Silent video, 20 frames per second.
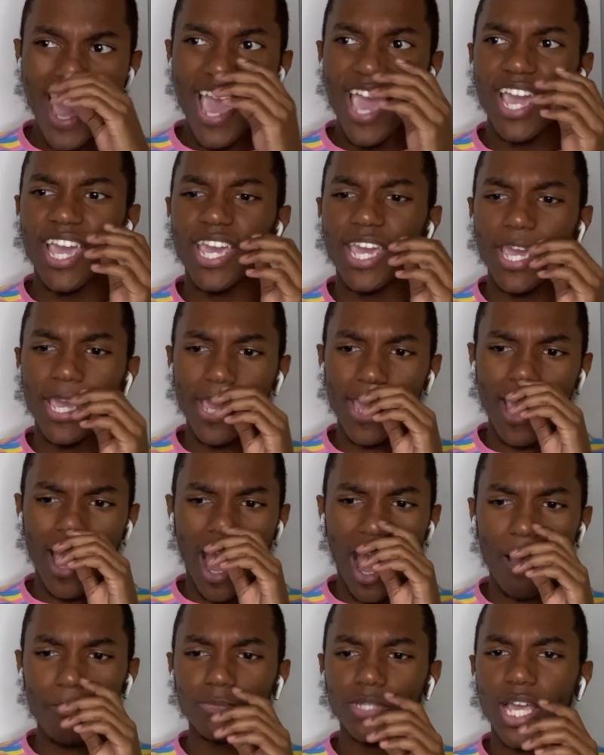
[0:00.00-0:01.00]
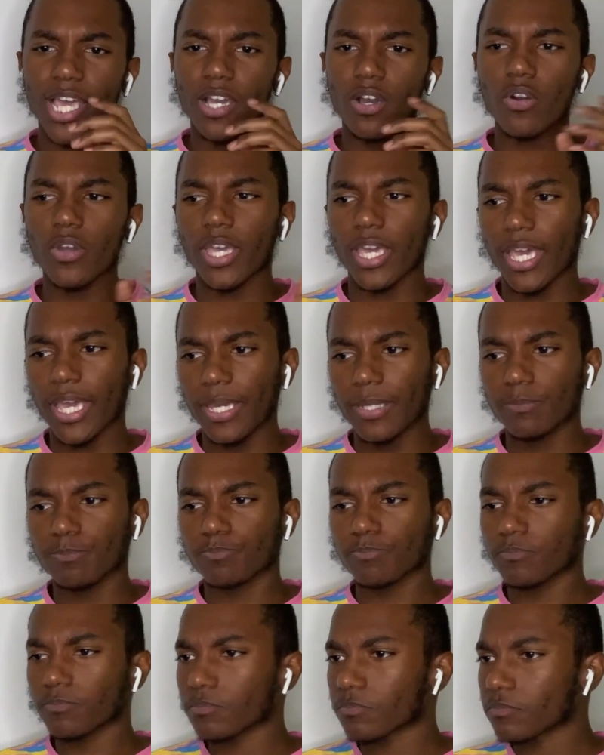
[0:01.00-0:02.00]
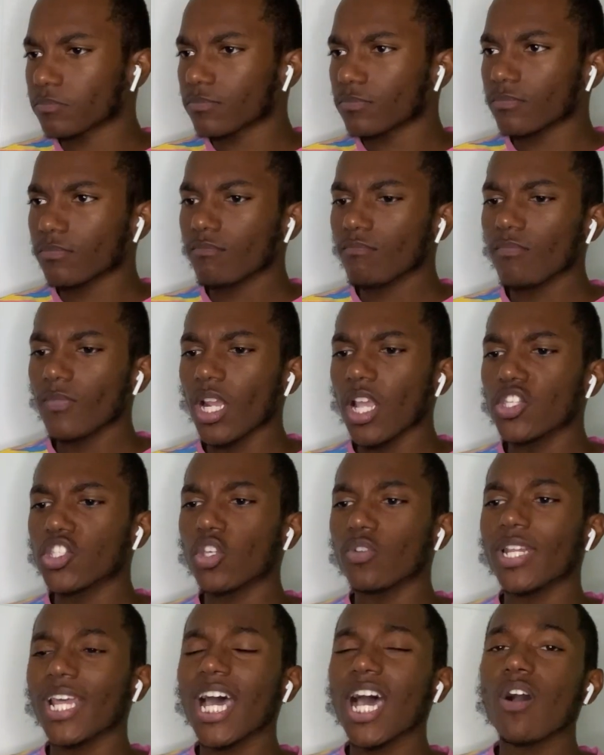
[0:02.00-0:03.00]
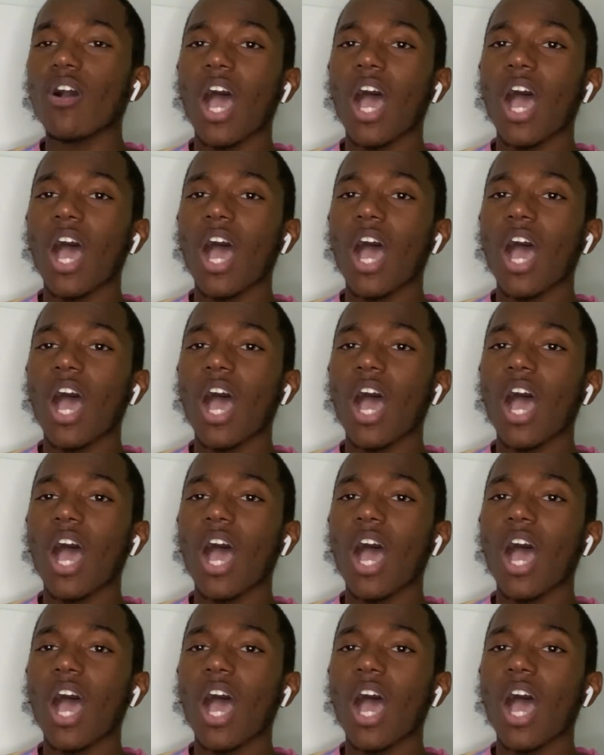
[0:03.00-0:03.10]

And I'm like, okay. So now